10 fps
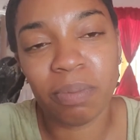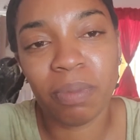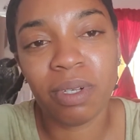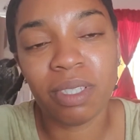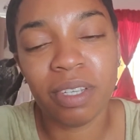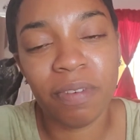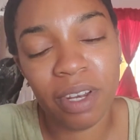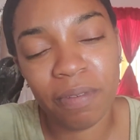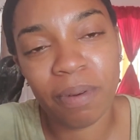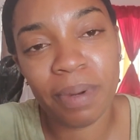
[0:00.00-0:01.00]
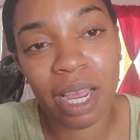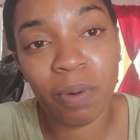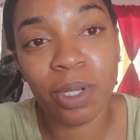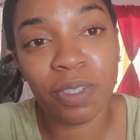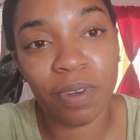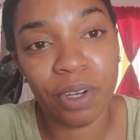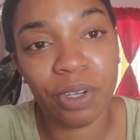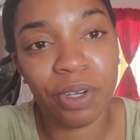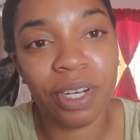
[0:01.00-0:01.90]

but differently from that, it was very good.